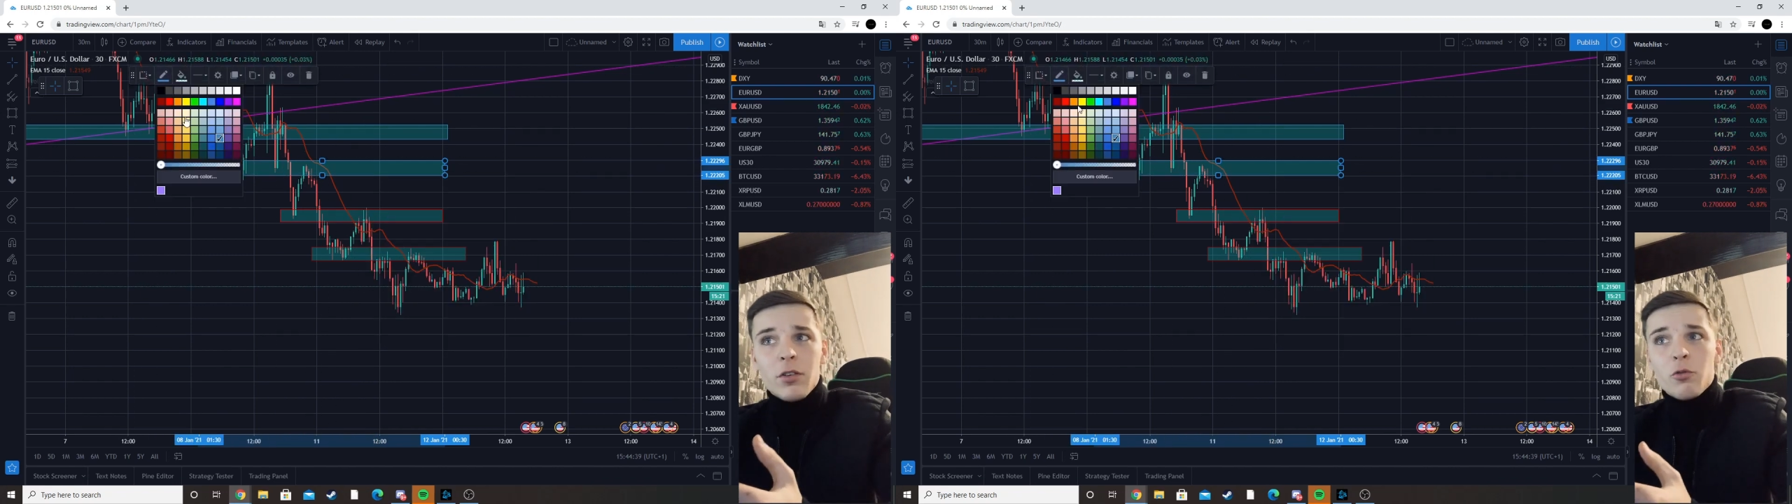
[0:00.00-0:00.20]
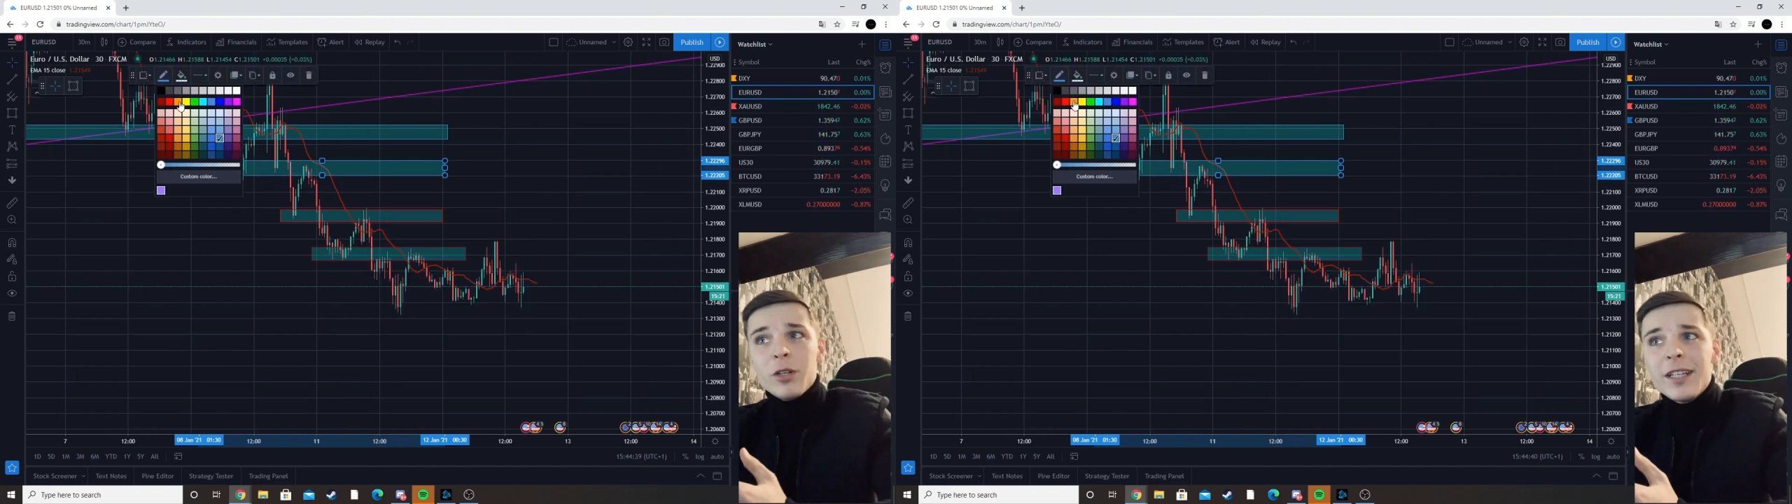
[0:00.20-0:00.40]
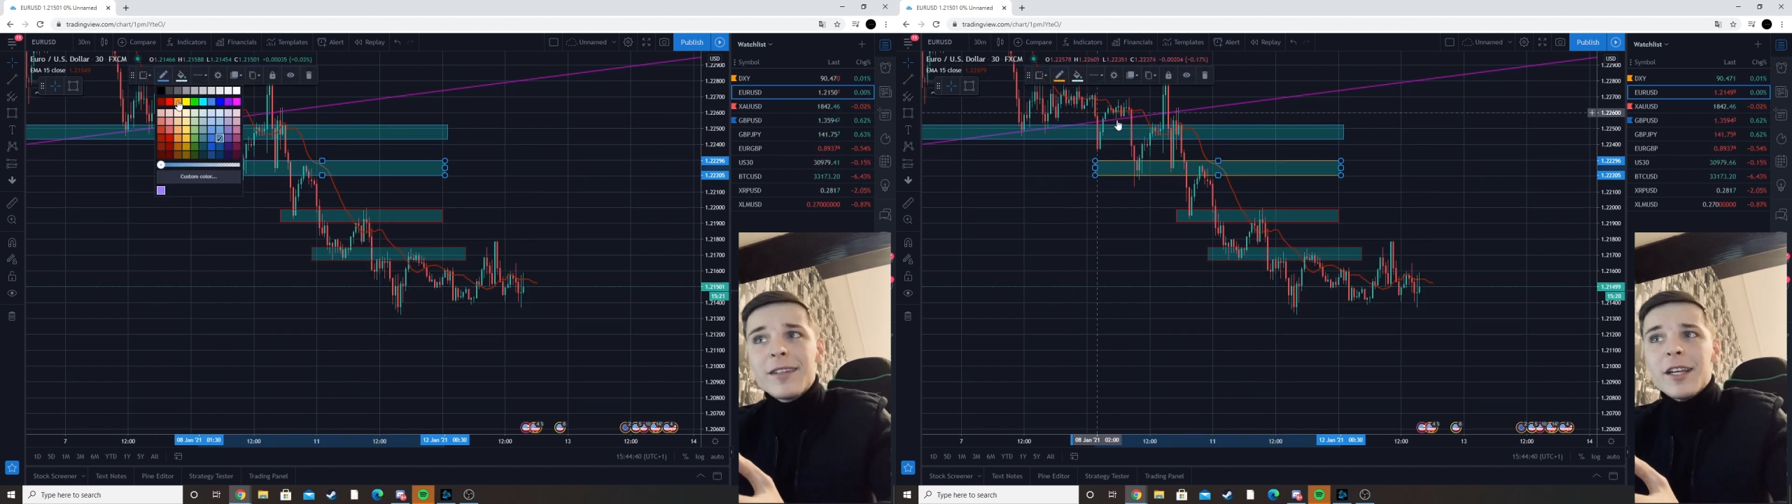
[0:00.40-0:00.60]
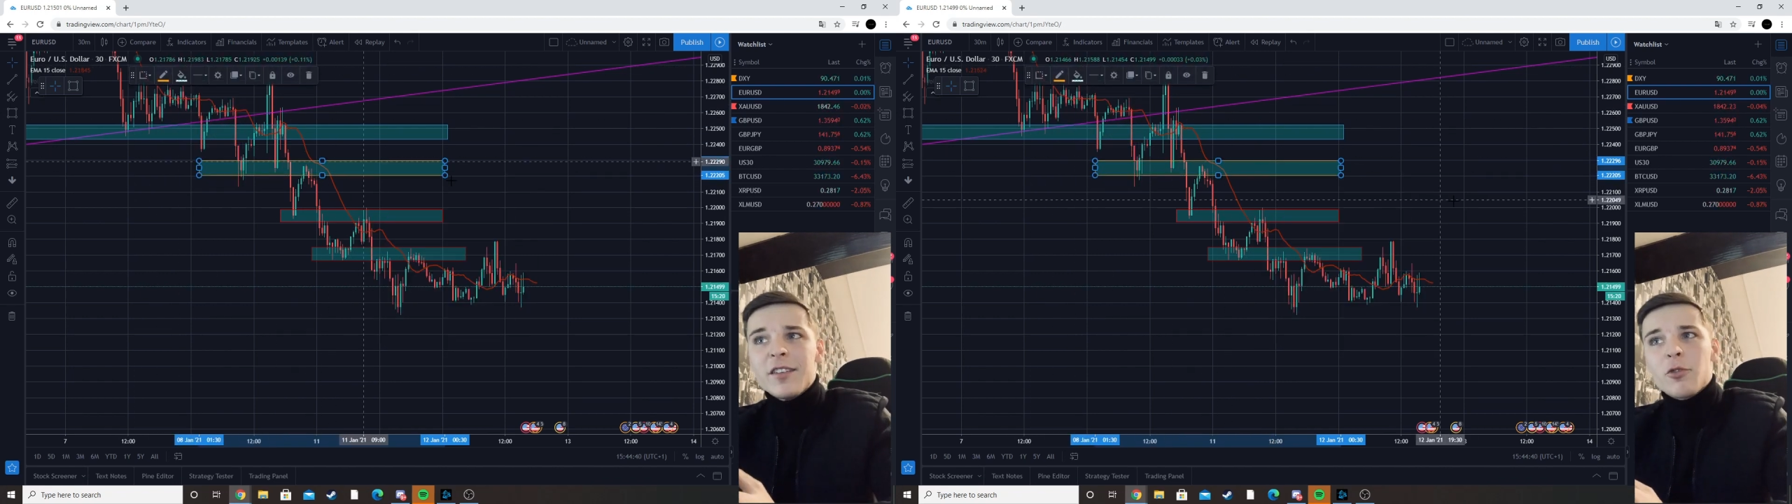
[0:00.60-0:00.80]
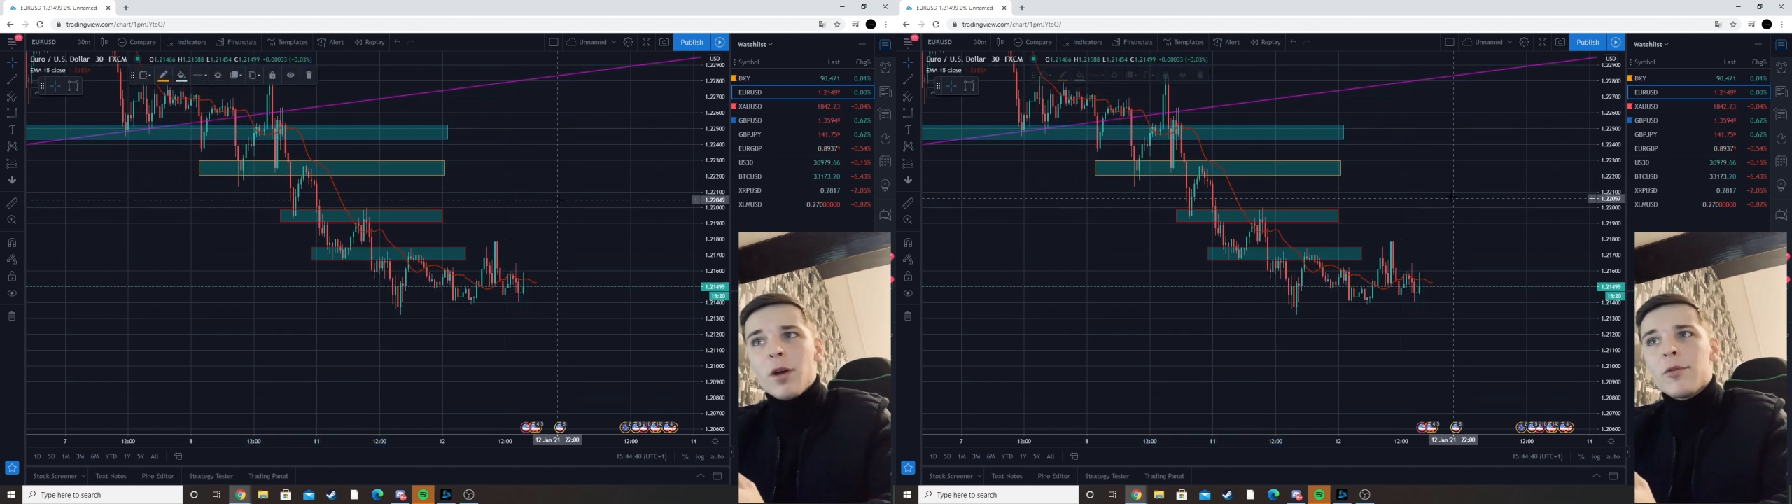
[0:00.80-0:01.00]
a
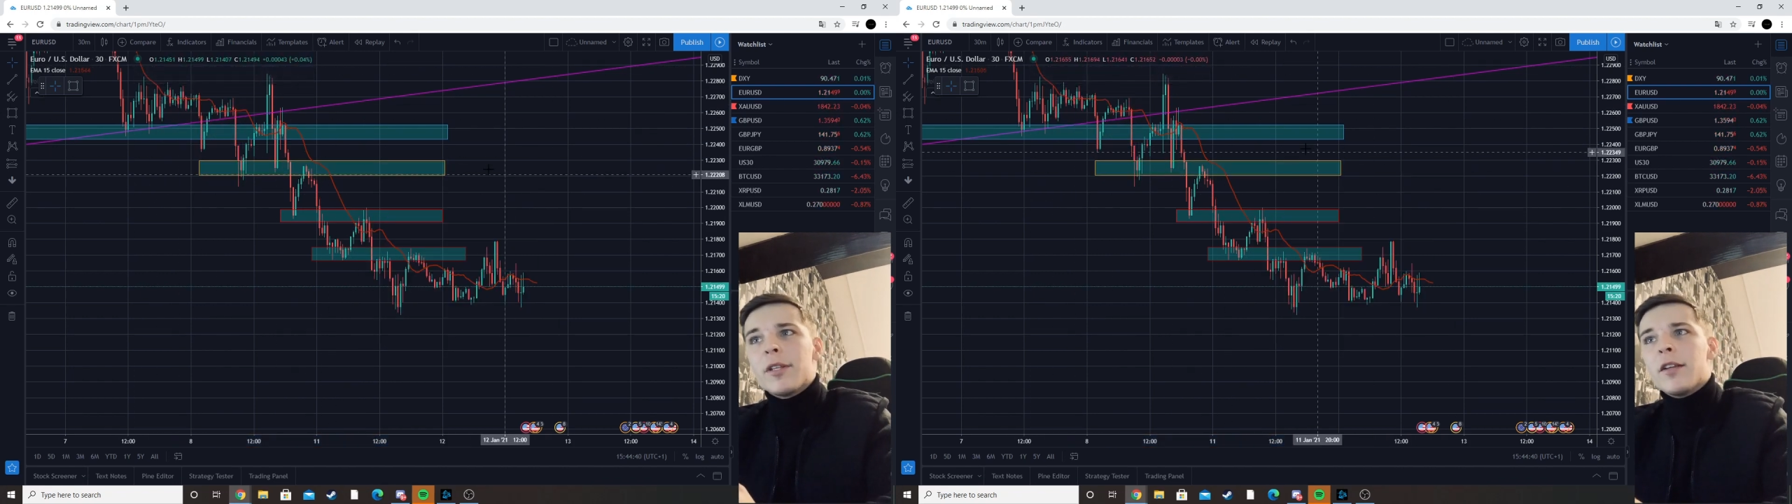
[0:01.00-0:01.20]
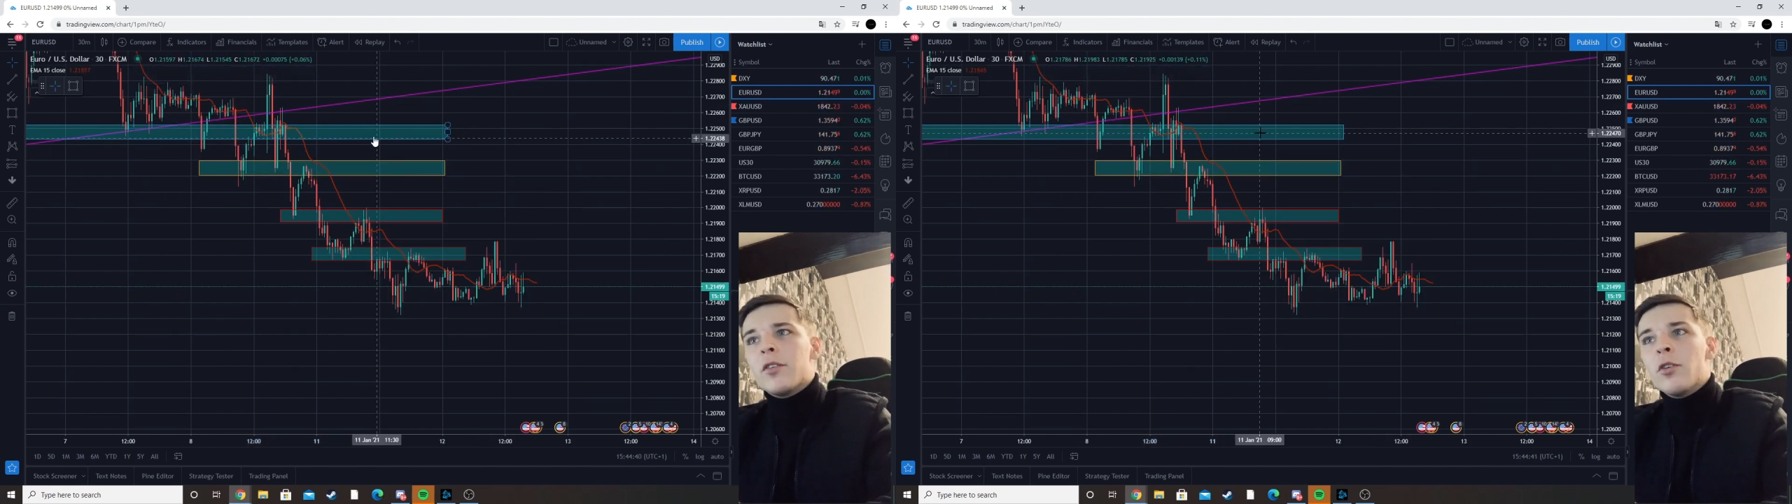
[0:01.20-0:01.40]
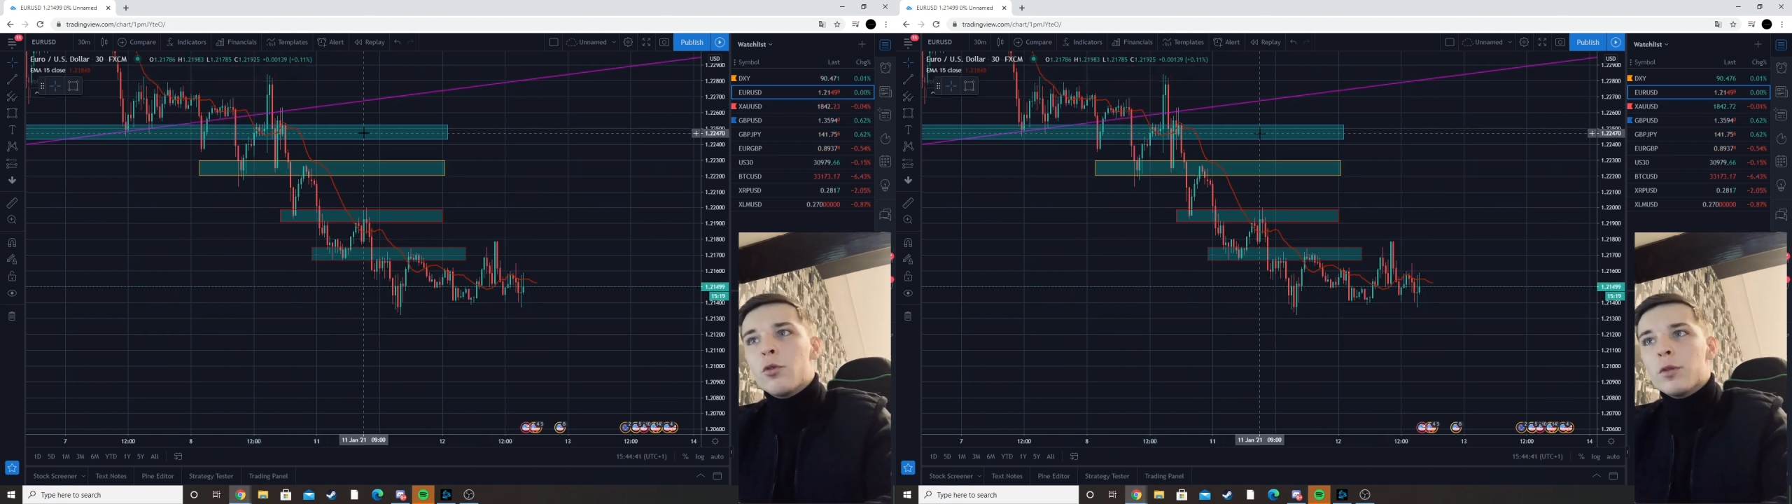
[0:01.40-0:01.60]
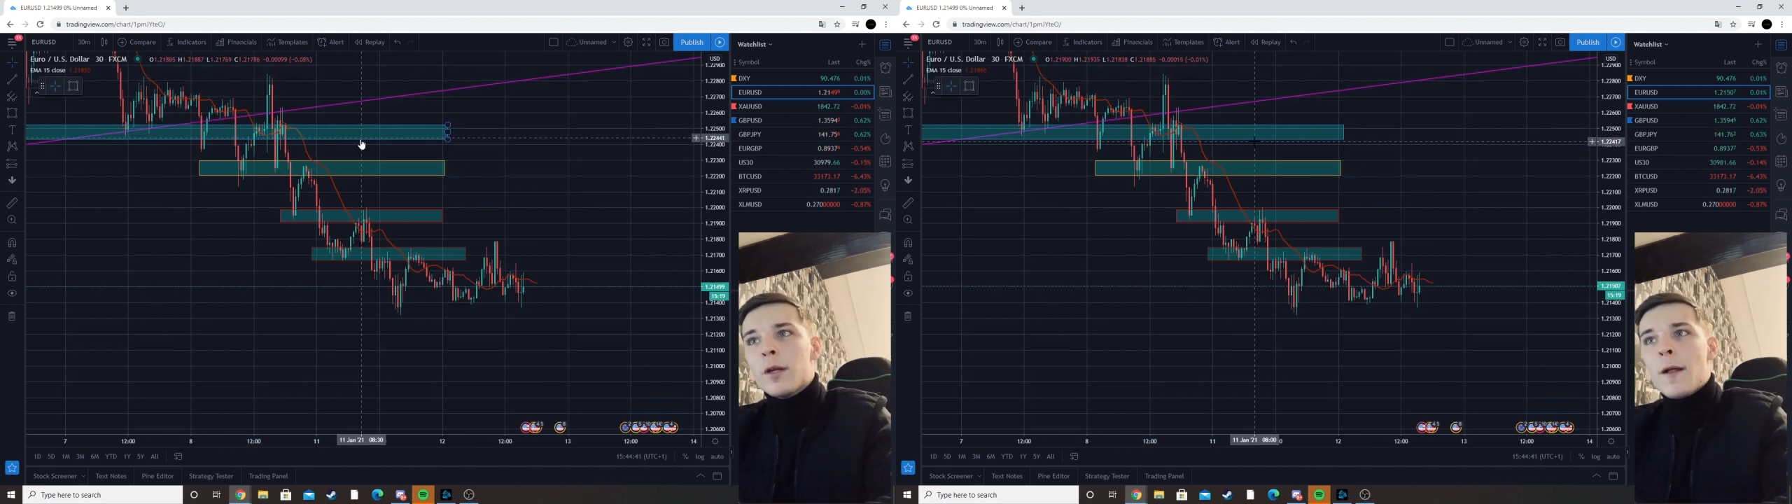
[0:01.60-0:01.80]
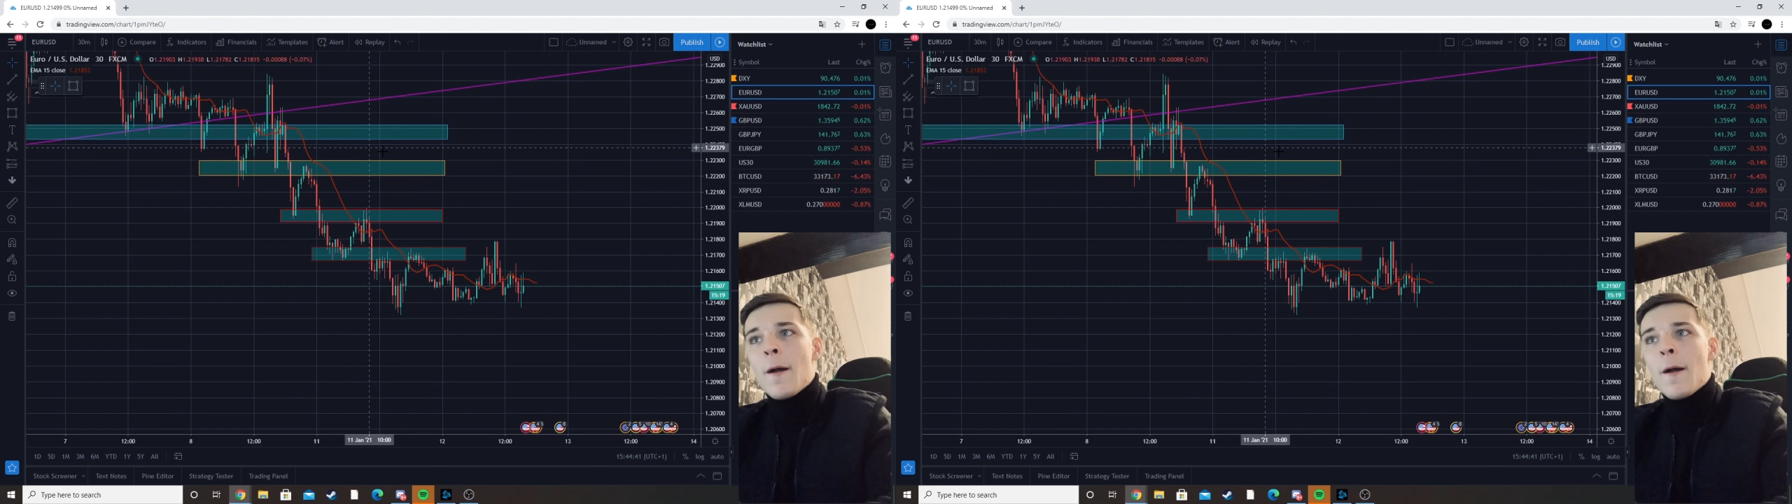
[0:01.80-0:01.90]
retest around that zone.